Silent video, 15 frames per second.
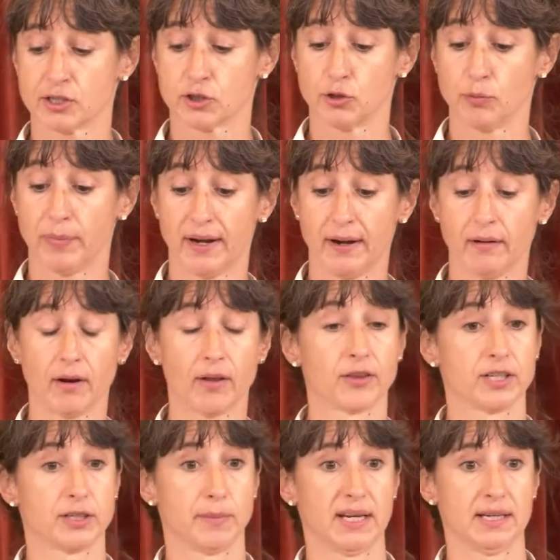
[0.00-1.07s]
to bear on the
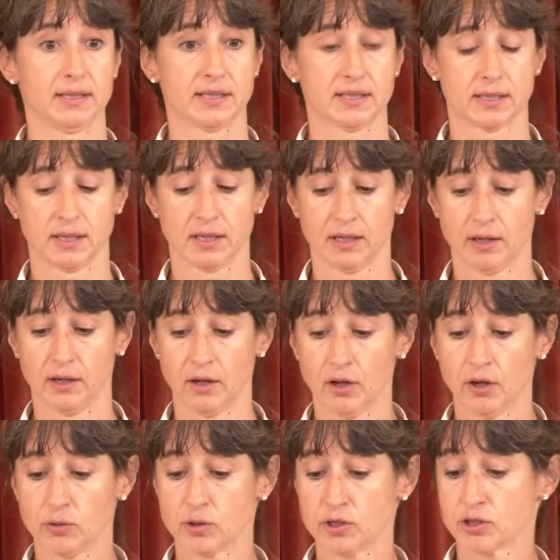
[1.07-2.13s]
debates,
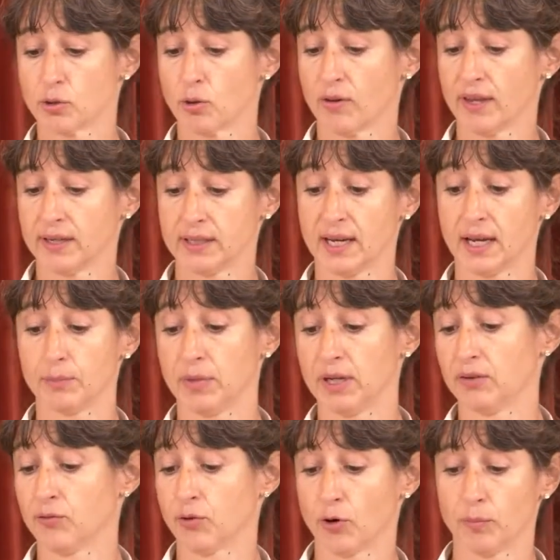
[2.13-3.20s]
to ensure that it can be
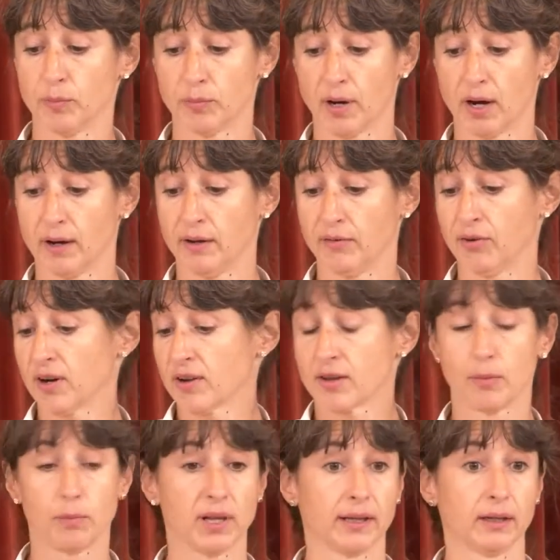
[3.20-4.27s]
informed by, for
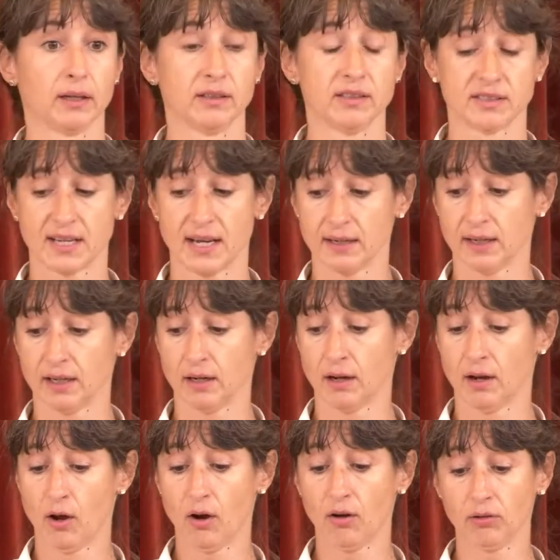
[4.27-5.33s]
example, an understanding
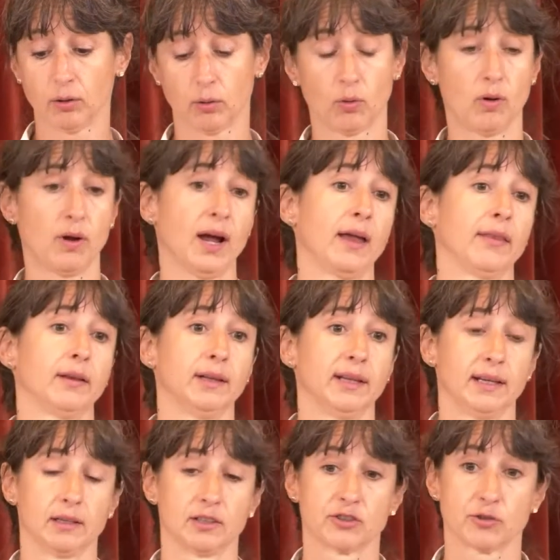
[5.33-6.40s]
of law and the
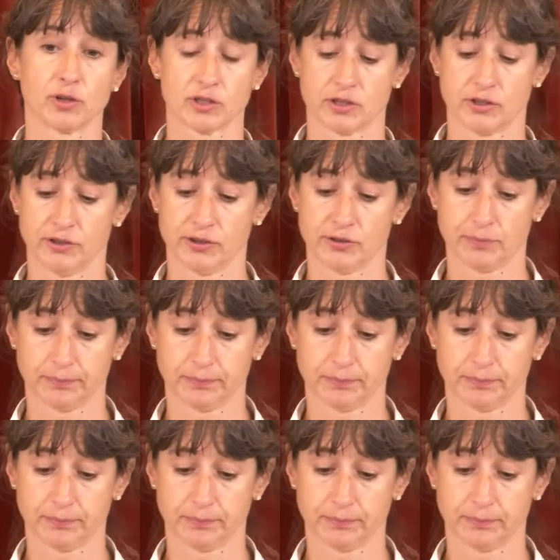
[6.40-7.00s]
legal structures.